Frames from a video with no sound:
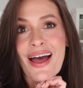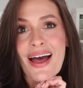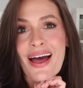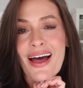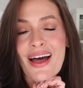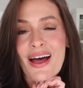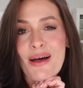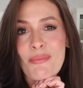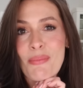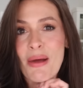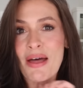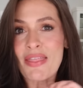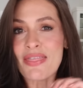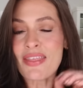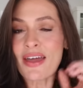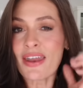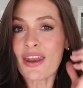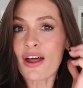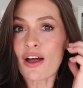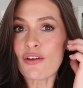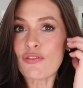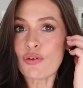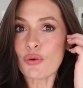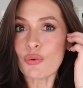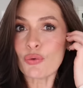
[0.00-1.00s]
And then
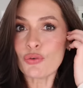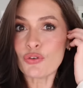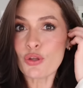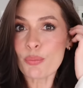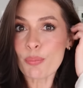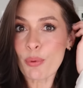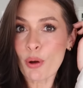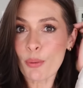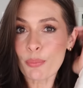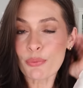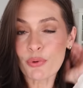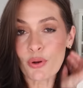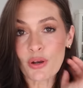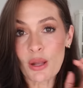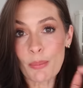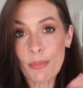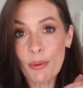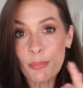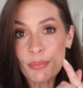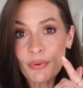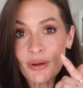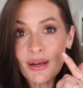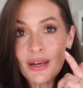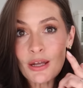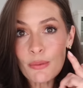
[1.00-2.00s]
I popped on
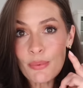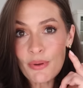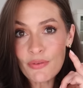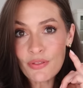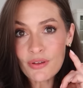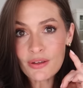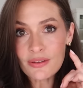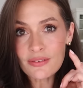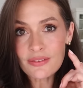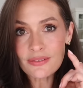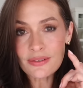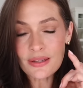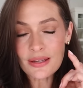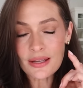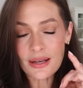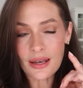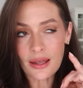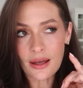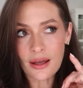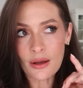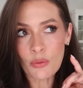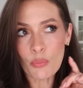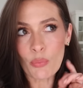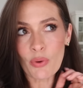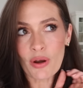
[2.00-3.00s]
a little bit of
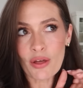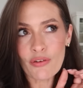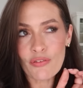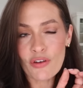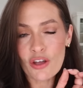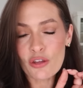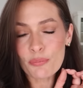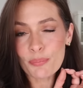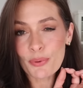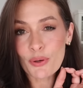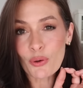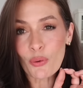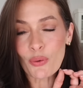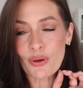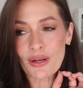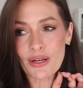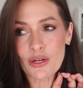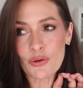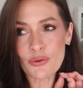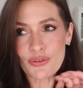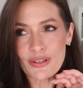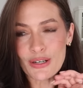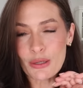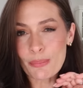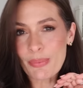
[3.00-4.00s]
concealer. When I first put it on, it
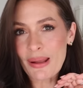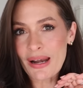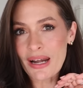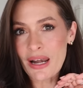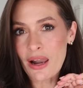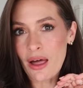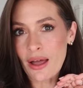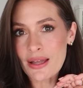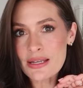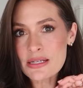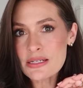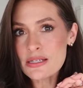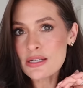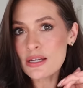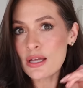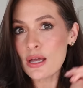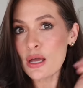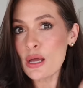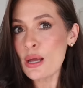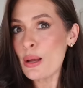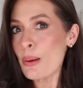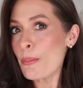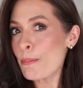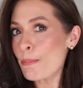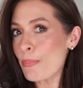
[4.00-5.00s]
looked a little bit light,
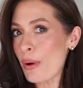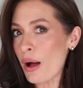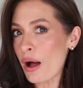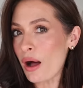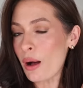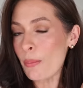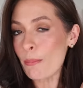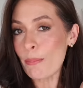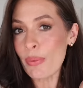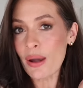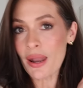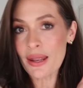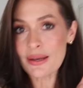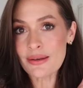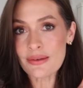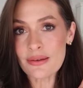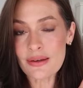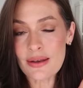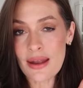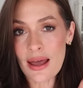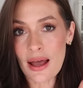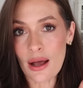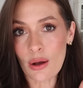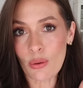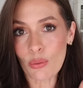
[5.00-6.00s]
but
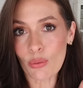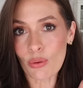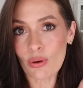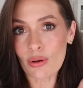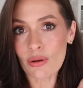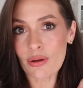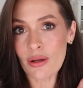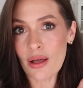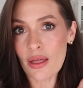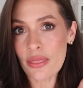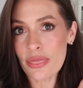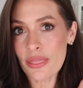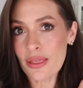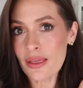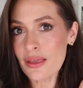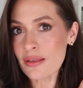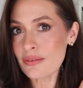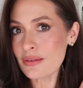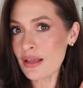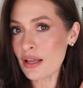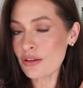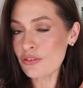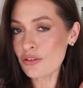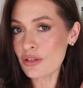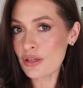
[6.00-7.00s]
blended out, I think
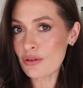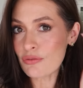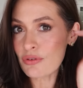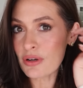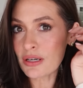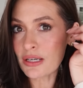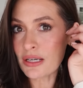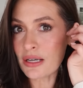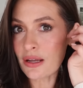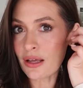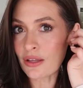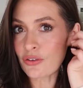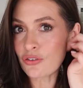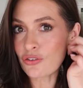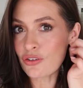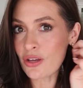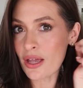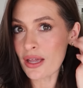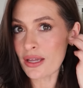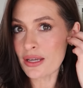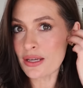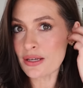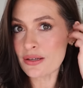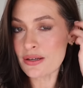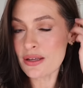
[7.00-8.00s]
it's actually a really nice
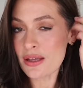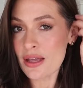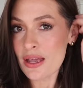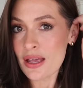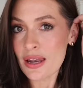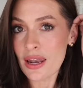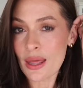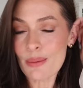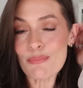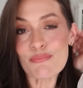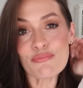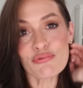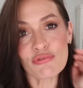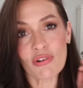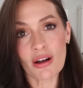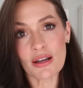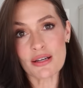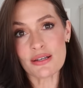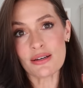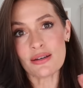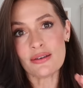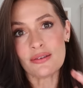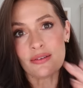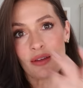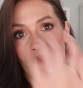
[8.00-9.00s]
shade. It
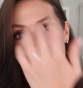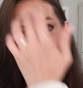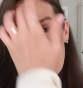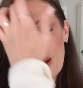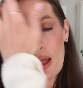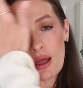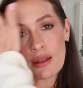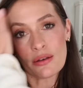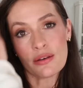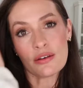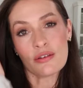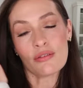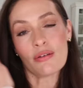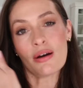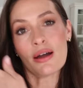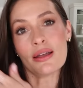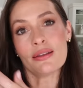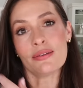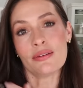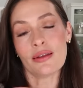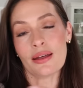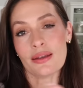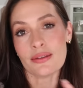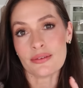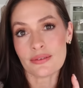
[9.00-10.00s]
brightens up my under eyes
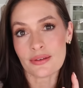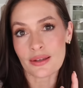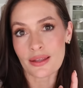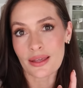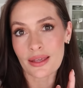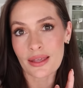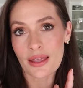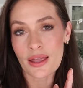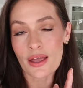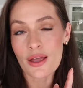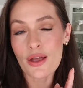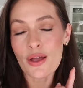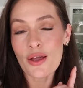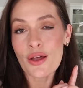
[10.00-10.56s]
nicely.